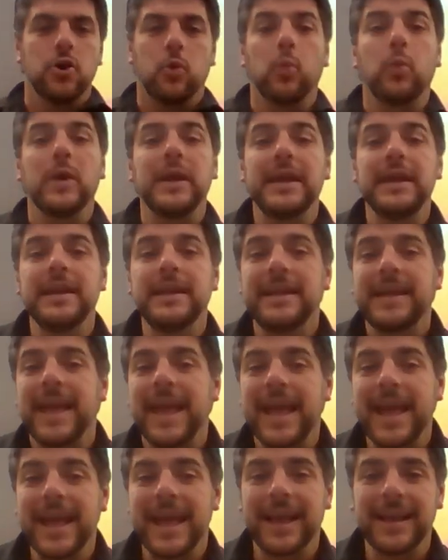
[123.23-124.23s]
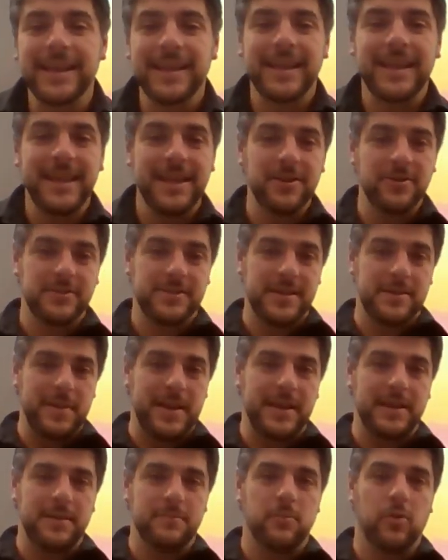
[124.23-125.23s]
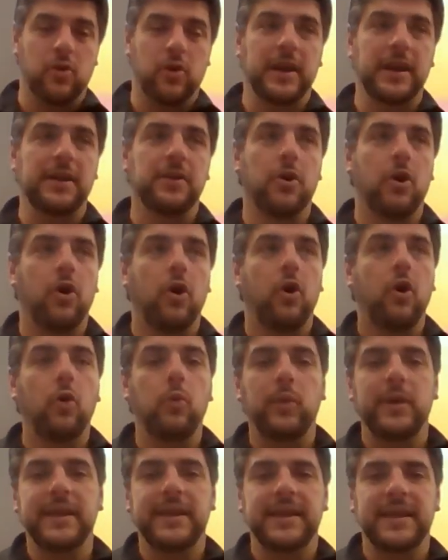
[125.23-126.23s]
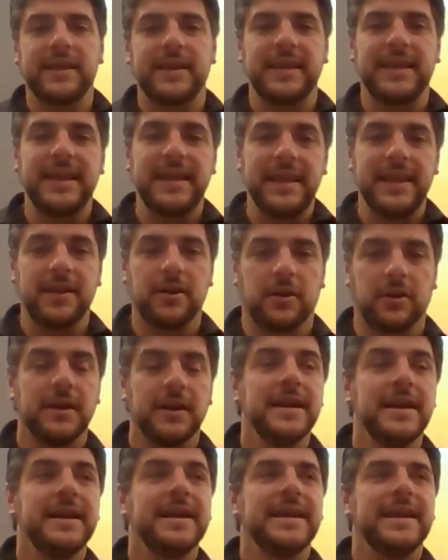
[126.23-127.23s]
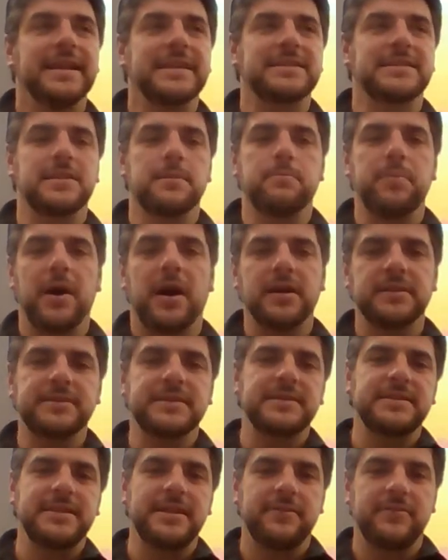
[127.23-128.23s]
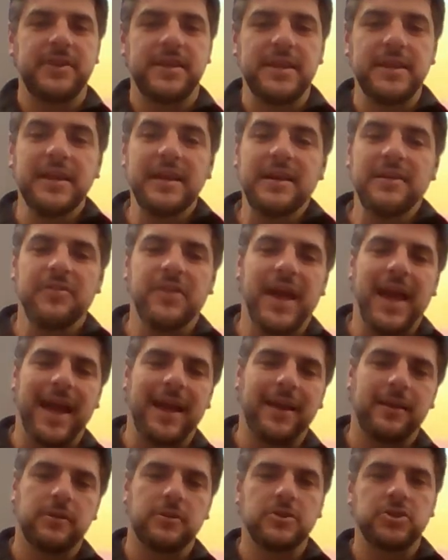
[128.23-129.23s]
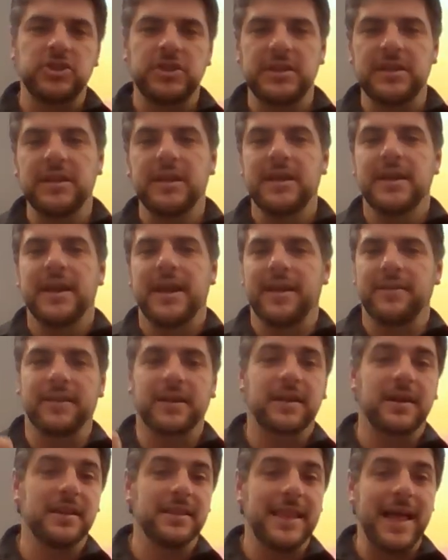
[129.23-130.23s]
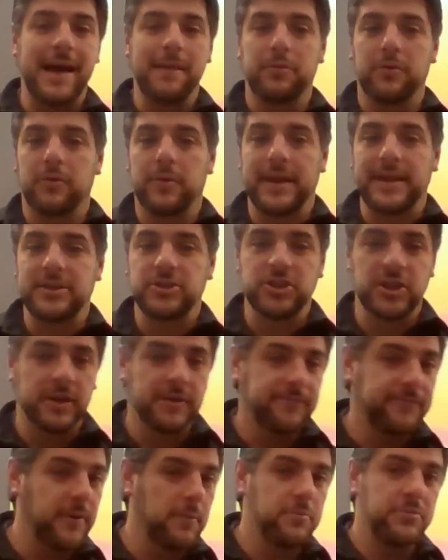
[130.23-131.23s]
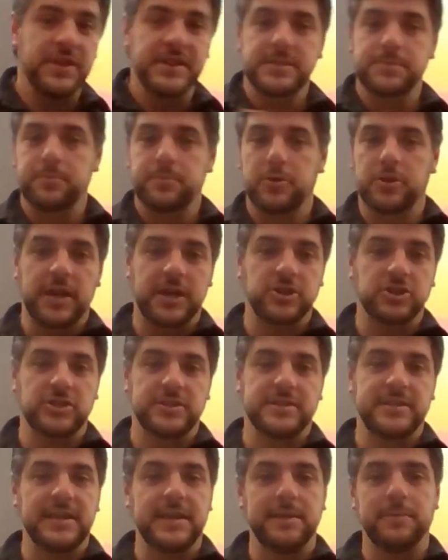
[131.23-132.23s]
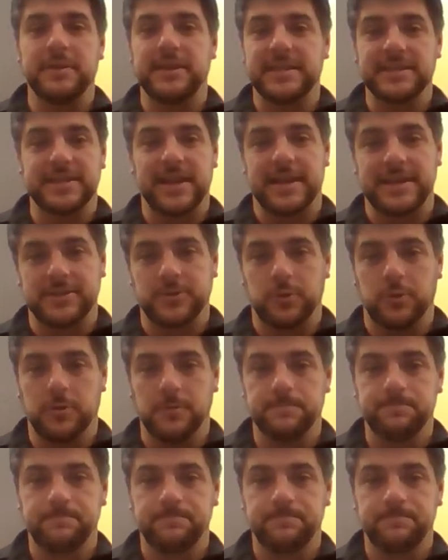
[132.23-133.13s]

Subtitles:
We can't hear them anymore. And all we can hear is the positivity, the energy, and the collaboration from this production team in this high school.